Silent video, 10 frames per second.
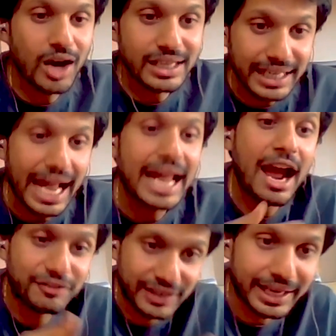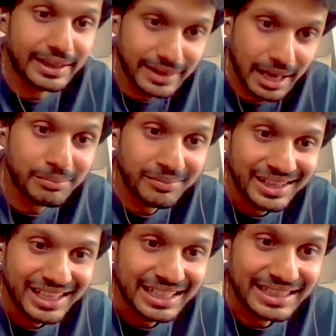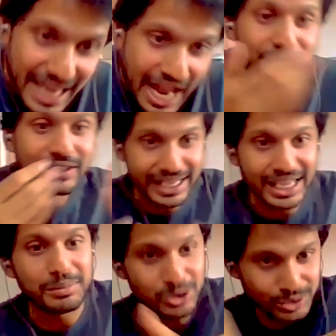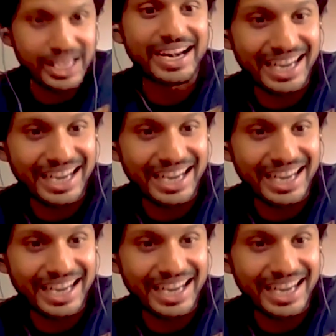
it's not that I have taken them. They have taken me,